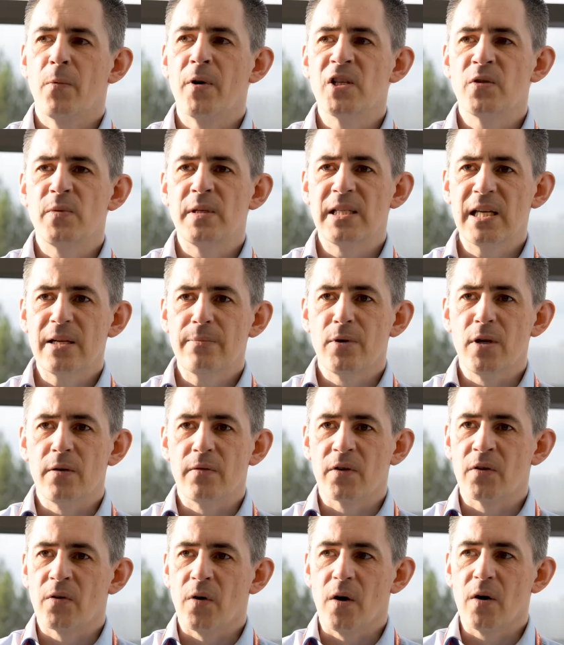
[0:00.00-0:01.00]
Once we did move
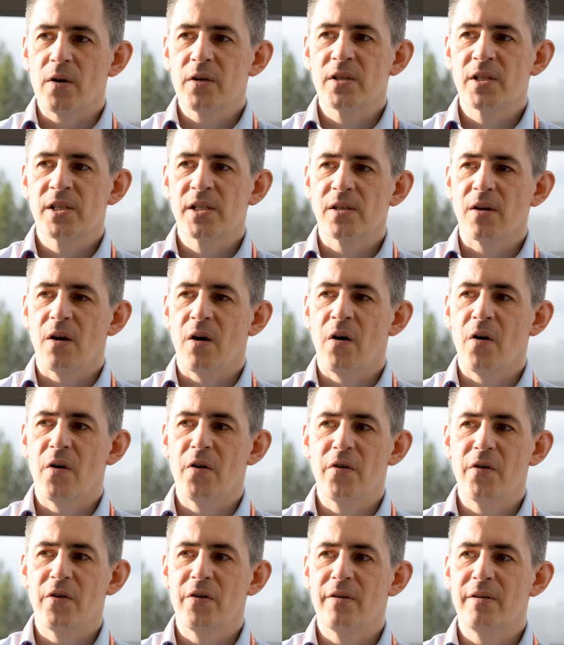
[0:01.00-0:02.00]
across,
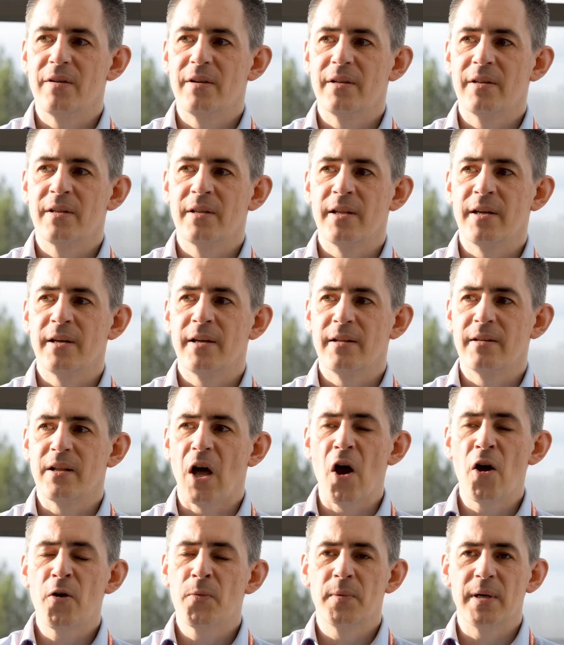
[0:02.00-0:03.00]
on the
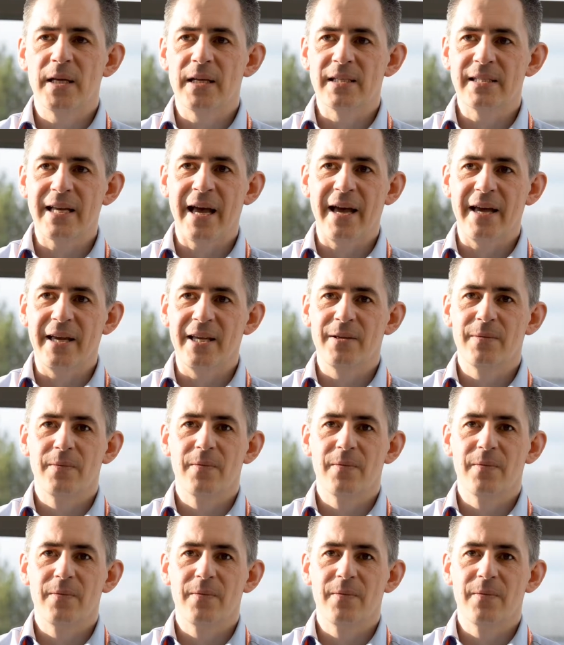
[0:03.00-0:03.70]
opening day,